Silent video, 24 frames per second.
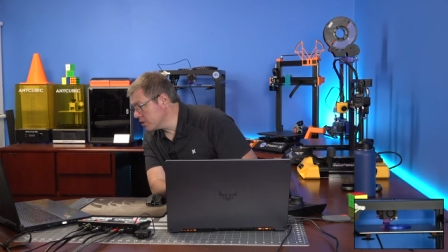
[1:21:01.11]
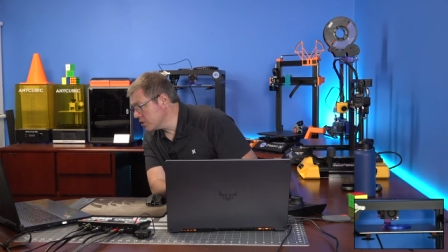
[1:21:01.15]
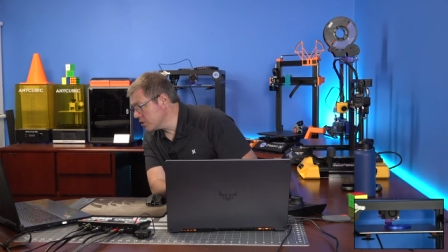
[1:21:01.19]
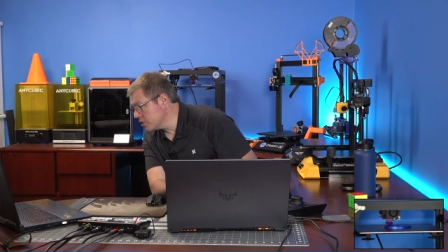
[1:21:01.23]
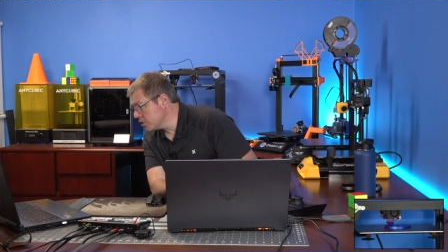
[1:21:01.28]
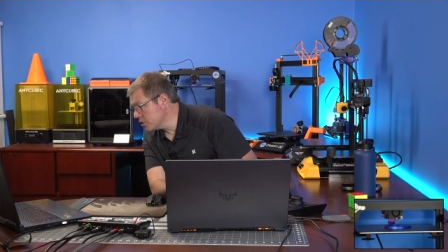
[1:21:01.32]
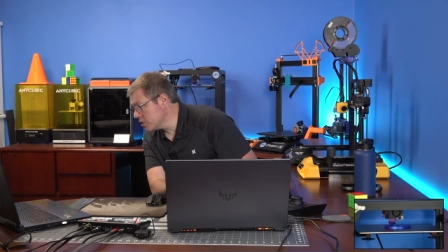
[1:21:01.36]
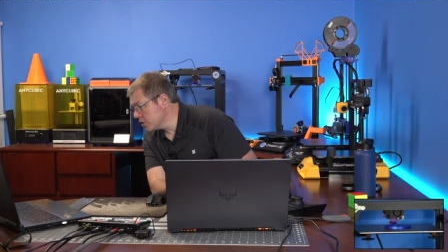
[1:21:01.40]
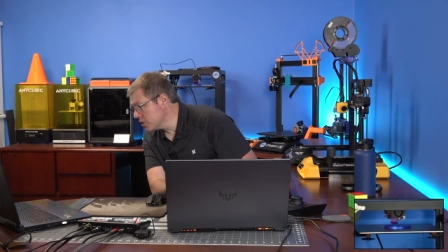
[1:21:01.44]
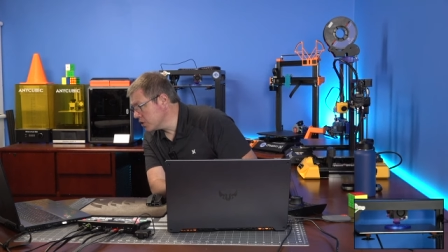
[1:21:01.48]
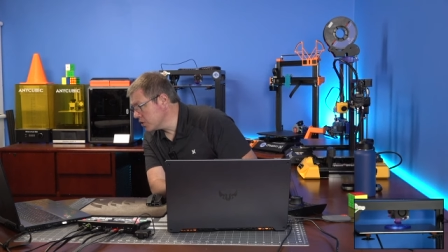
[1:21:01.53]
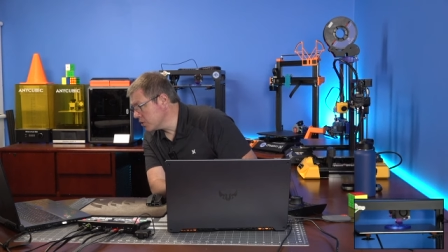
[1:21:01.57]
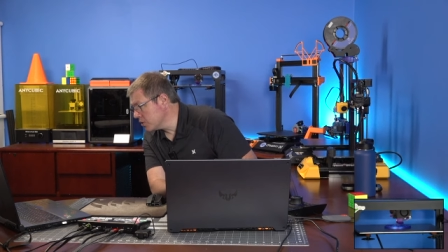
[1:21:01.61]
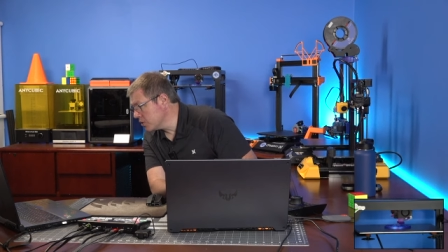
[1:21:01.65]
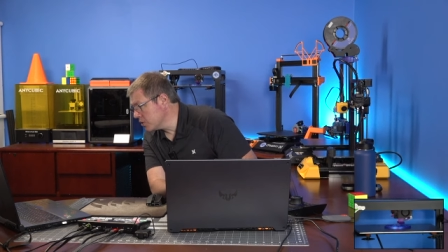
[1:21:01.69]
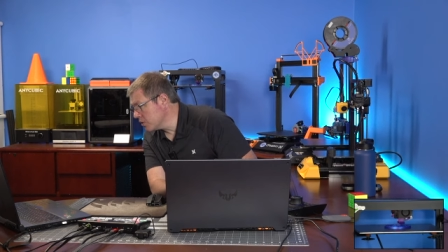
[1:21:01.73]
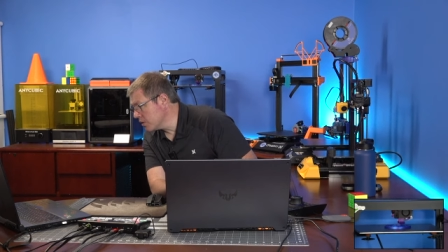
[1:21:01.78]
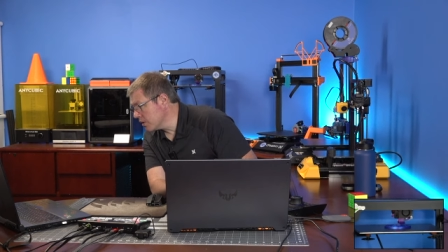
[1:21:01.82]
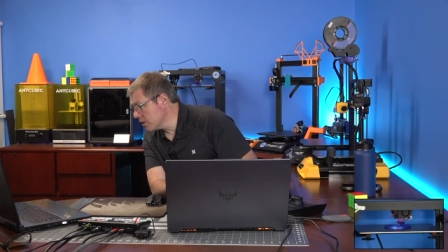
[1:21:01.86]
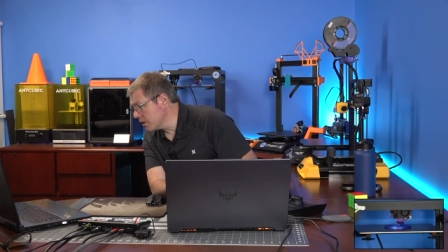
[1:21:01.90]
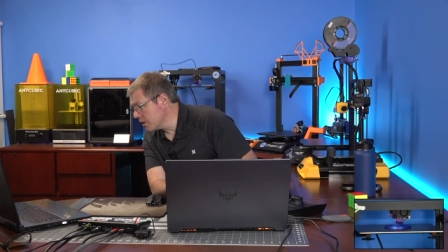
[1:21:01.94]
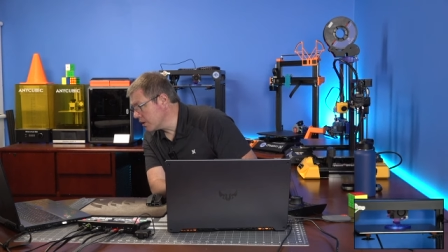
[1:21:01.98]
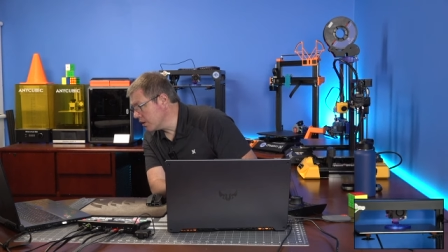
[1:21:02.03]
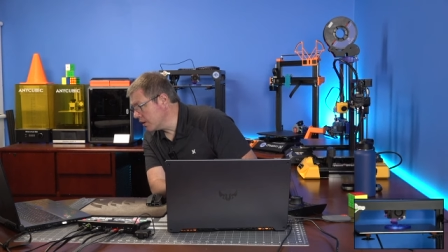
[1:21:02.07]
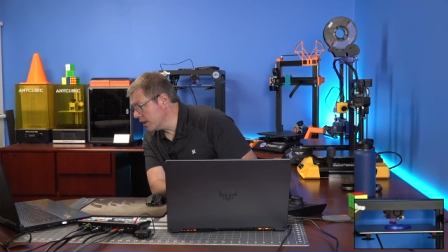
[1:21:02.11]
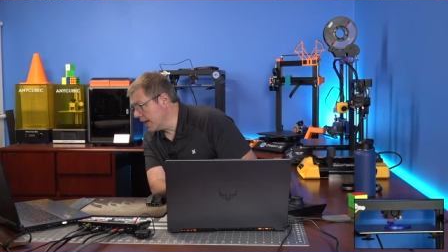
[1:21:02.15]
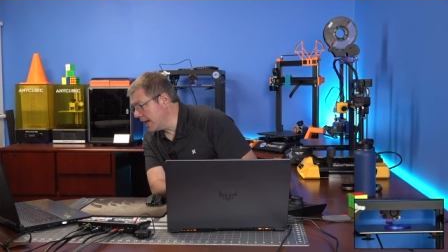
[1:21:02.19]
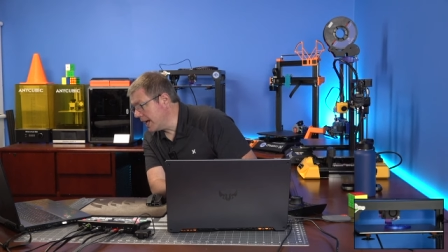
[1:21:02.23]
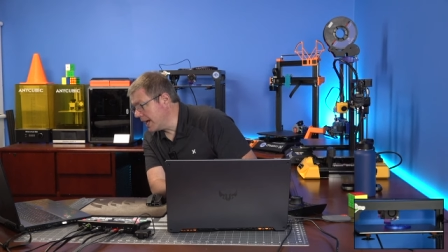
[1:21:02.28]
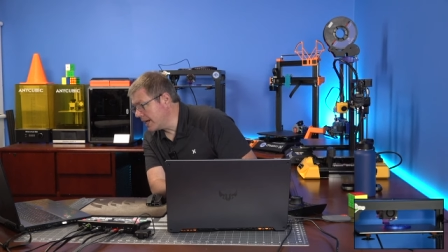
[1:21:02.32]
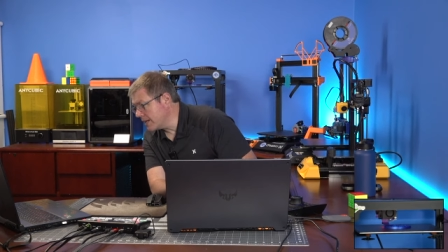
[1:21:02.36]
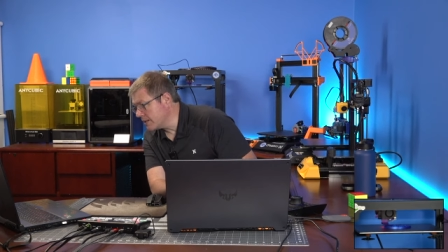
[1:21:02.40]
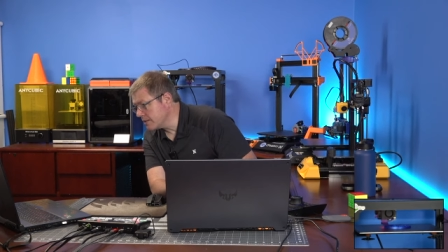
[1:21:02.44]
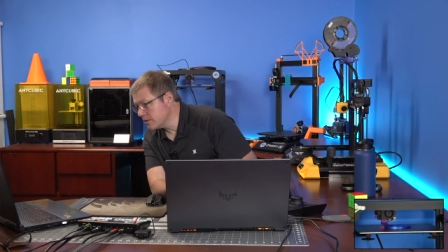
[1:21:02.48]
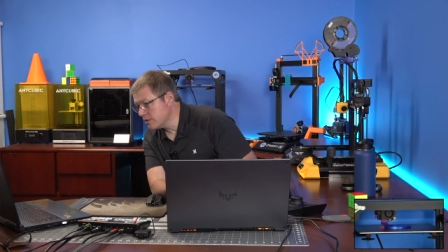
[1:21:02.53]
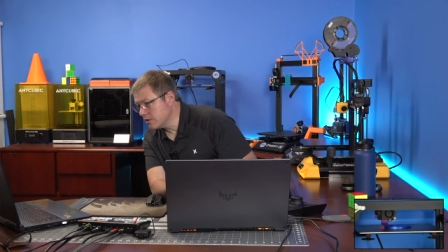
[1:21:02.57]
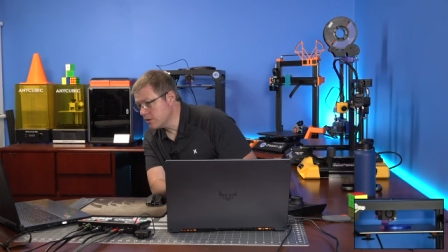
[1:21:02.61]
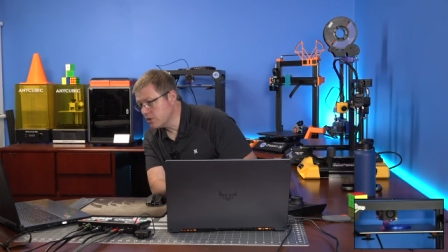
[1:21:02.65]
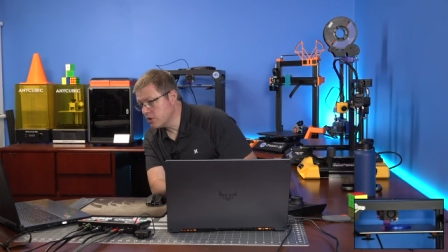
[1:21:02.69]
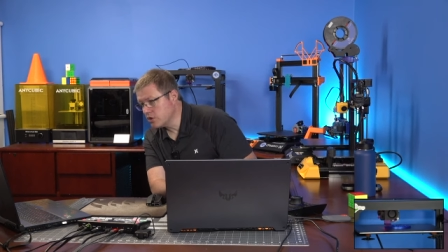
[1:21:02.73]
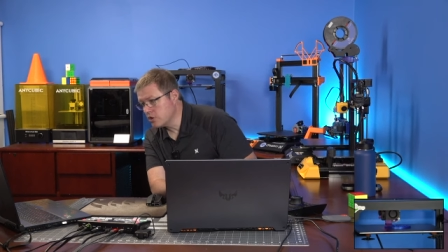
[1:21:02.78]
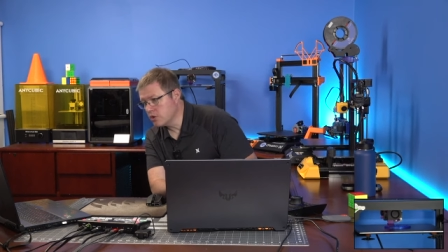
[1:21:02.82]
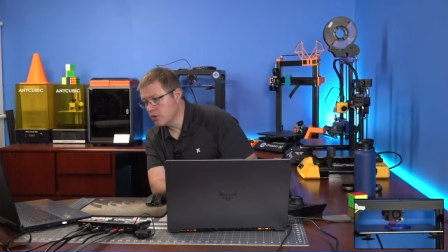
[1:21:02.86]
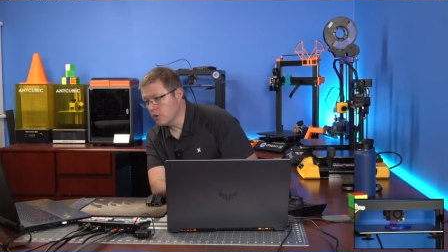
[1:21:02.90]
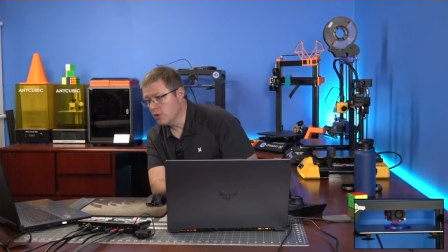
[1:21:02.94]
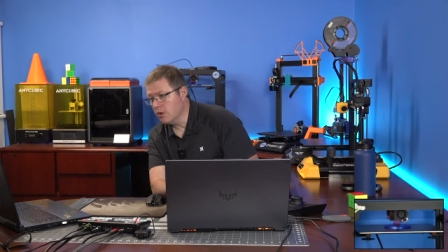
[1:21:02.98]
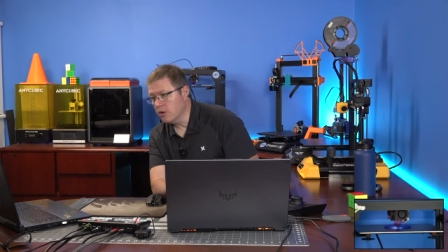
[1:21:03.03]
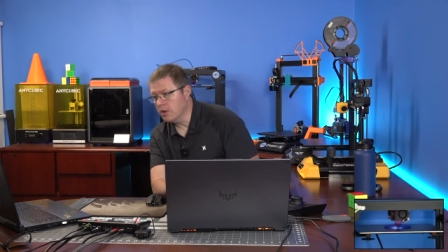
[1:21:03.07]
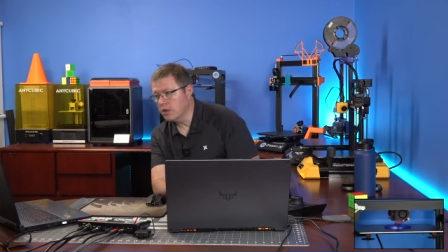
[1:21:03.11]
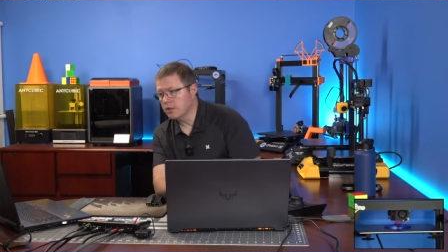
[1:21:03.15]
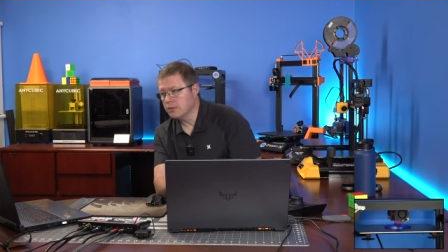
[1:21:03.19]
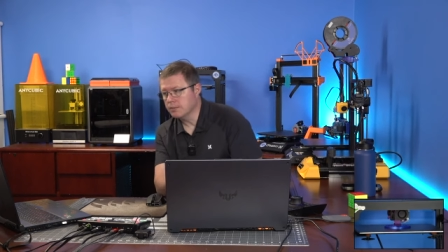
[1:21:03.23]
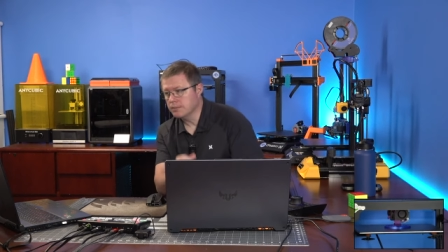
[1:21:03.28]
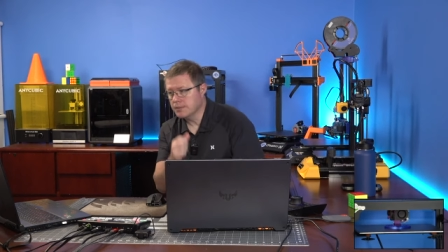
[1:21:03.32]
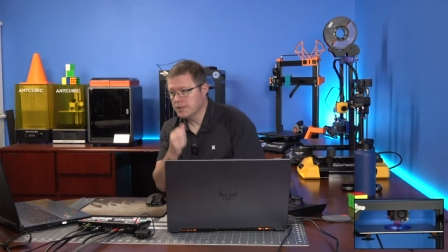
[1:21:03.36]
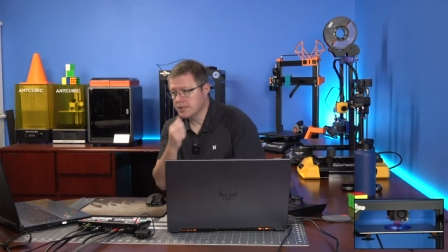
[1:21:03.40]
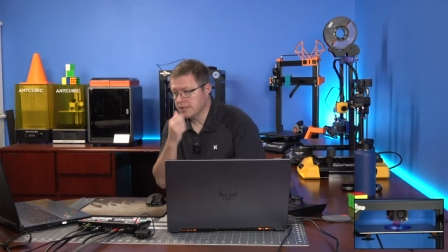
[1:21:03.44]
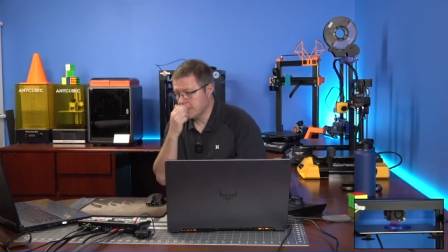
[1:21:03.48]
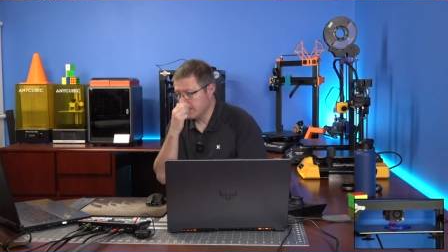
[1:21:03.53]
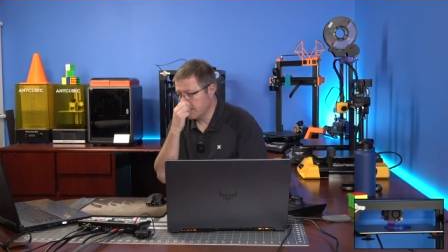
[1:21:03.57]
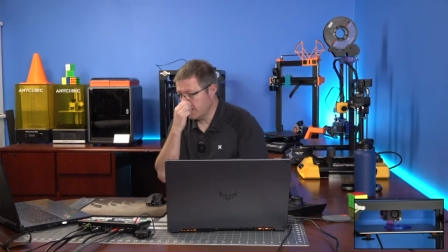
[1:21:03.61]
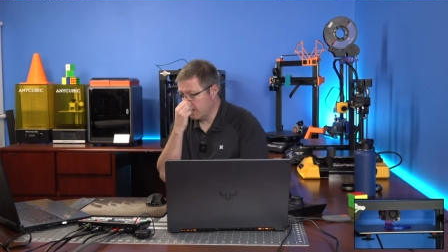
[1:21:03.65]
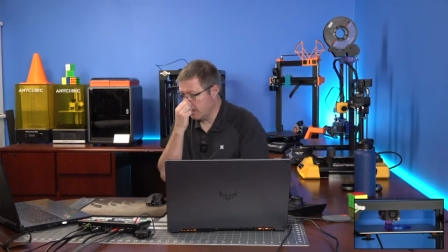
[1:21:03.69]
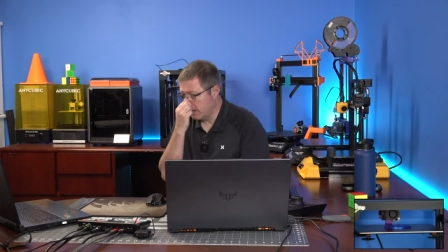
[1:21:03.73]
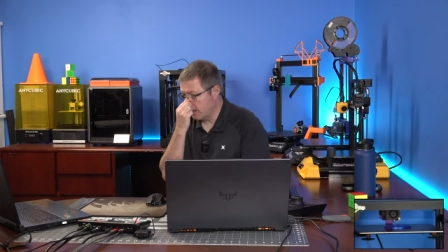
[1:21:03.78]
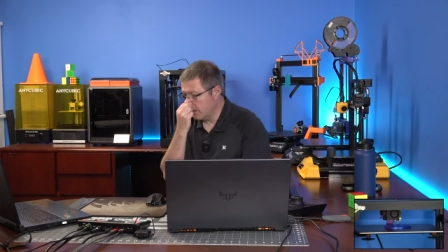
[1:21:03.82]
show the class. Sure, send it on